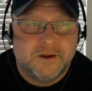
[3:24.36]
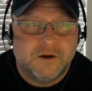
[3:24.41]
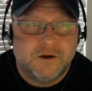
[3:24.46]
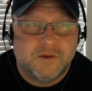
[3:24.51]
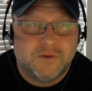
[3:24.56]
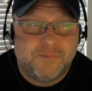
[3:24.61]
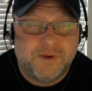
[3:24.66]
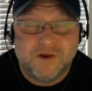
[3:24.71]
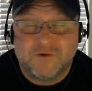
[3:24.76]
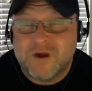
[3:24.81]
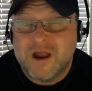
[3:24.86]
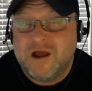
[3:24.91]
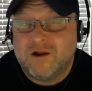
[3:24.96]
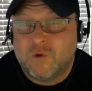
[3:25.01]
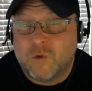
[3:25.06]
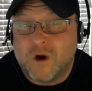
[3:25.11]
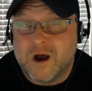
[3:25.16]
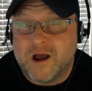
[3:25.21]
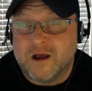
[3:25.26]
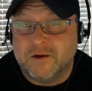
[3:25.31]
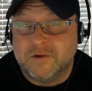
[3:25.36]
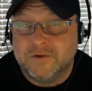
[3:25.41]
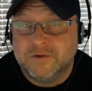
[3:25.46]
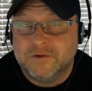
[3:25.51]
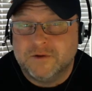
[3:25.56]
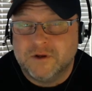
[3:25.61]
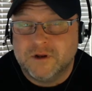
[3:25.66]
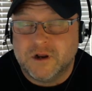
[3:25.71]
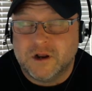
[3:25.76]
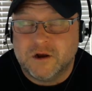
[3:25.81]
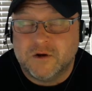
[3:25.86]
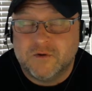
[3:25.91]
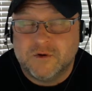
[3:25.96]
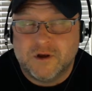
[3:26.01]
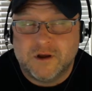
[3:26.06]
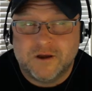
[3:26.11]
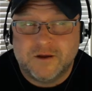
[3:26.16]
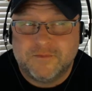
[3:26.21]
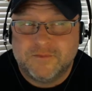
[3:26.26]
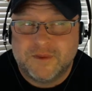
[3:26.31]
be around a while.
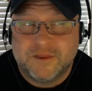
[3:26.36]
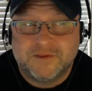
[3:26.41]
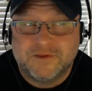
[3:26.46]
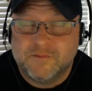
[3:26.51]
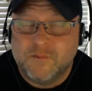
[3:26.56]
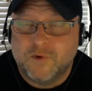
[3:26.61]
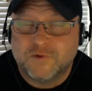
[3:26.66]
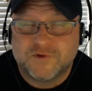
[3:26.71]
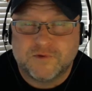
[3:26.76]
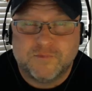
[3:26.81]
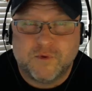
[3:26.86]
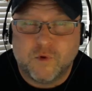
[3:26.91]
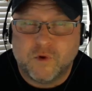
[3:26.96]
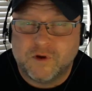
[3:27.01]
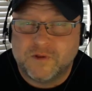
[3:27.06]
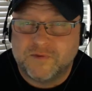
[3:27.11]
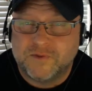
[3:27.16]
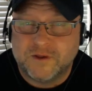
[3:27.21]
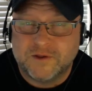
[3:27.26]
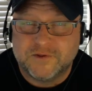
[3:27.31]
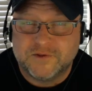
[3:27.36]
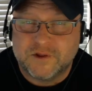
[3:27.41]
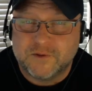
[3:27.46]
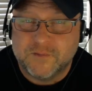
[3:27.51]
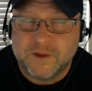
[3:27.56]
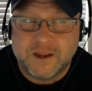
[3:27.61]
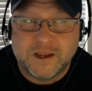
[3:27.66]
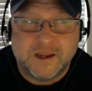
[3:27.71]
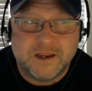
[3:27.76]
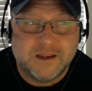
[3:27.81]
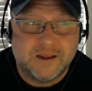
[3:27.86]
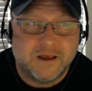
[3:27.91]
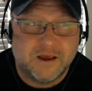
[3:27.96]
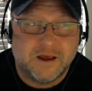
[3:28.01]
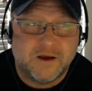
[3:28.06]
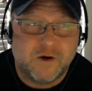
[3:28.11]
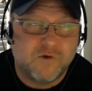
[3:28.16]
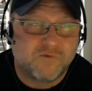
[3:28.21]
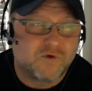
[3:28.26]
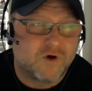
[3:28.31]
That's the most important things to me.
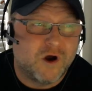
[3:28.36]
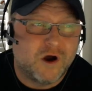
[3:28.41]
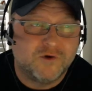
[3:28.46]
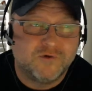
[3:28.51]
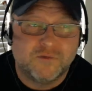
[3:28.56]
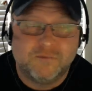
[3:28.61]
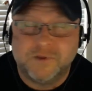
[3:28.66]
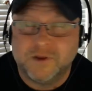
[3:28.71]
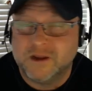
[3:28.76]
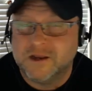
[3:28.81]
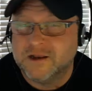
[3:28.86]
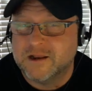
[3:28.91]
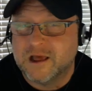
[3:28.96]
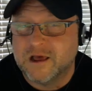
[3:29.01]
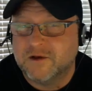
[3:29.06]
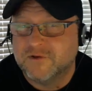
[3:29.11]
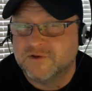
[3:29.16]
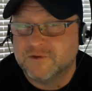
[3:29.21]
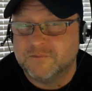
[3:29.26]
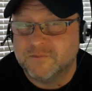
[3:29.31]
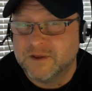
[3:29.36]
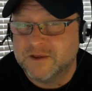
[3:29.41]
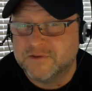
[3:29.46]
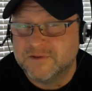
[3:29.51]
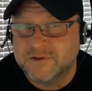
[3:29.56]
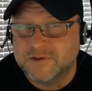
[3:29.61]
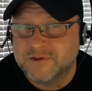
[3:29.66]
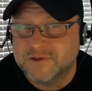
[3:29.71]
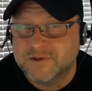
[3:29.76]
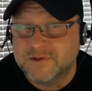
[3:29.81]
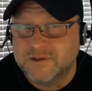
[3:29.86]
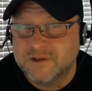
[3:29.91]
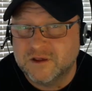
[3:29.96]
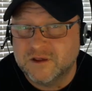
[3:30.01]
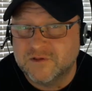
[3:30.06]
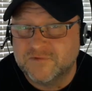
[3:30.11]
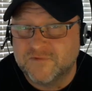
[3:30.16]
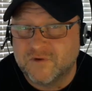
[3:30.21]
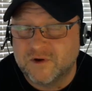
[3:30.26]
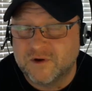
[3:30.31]
Over $100 billion in business,
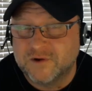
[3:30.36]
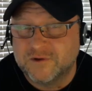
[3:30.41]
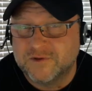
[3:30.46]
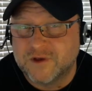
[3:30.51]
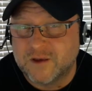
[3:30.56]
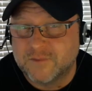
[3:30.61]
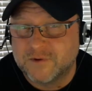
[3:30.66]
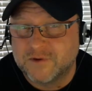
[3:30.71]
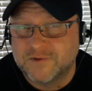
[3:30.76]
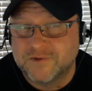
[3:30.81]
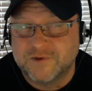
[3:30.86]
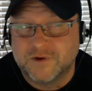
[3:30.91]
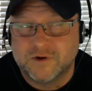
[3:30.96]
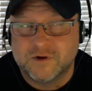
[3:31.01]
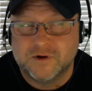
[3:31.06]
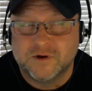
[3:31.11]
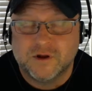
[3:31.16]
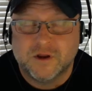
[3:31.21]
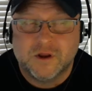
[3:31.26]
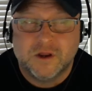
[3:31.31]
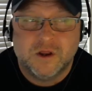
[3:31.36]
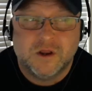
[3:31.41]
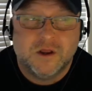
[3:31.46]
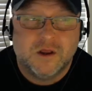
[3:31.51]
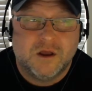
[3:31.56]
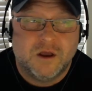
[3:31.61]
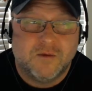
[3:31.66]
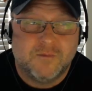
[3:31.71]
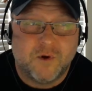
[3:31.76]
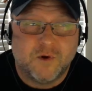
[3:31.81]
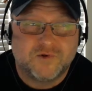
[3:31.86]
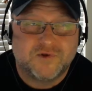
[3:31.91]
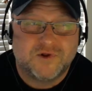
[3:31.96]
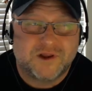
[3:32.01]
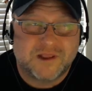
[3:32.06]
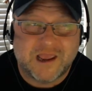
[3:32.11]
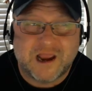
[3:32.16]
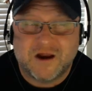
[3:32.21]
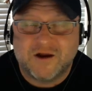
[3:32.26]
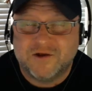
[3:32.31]
as far as I'm concerned. Most of the
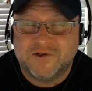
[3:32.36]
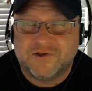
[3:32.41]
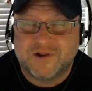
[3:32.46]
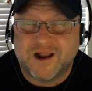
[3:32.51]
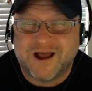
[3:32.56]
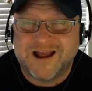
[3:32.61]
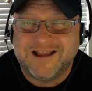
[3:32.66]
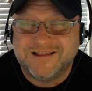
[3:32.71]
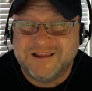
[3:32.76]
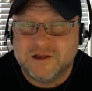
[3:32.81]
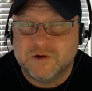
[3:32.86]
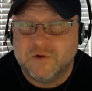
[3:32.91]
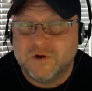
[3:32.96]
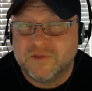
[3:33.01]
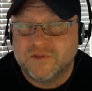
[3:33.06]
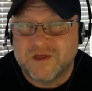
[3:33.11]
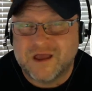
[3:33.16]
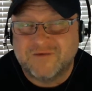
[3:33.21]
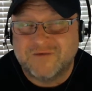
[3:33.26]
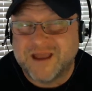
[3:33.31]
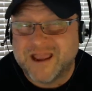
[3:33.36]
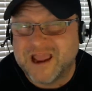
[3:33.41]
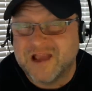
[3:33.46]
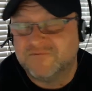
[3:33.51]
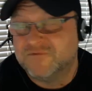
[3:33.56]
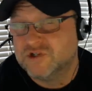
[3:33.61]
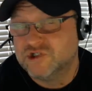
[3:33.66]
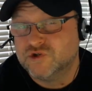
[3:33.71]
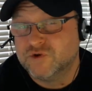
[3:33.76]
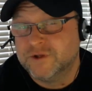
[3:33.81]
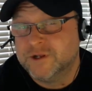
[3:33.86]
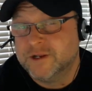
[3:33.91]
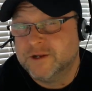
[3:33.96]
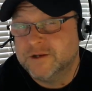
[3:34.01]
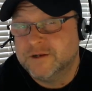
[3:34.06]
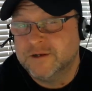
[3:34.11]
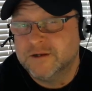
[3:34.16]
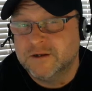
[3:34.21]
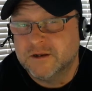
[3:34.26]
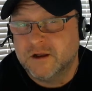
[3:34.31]
carriers that I deal with have a half a trillion,
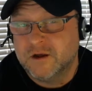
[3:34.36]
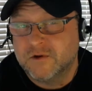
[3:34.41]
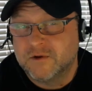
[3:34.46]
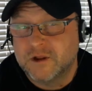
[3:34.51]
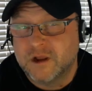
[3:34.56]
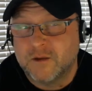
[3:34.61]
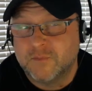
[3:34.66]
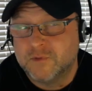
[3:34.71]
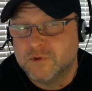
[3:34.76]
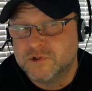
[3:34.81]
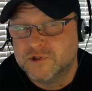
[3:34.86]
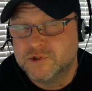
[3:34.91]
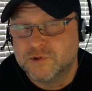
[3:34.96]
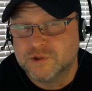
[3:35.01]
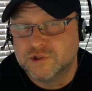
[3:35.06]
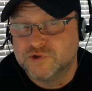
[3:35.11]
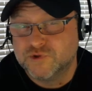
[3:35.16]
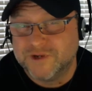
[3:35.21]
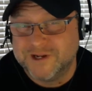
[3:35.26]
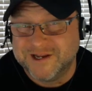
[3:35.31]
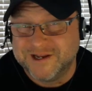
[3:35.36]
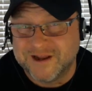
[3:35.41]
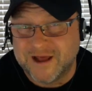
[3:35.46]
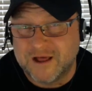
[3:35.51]
okay, upwards to $1 trillion.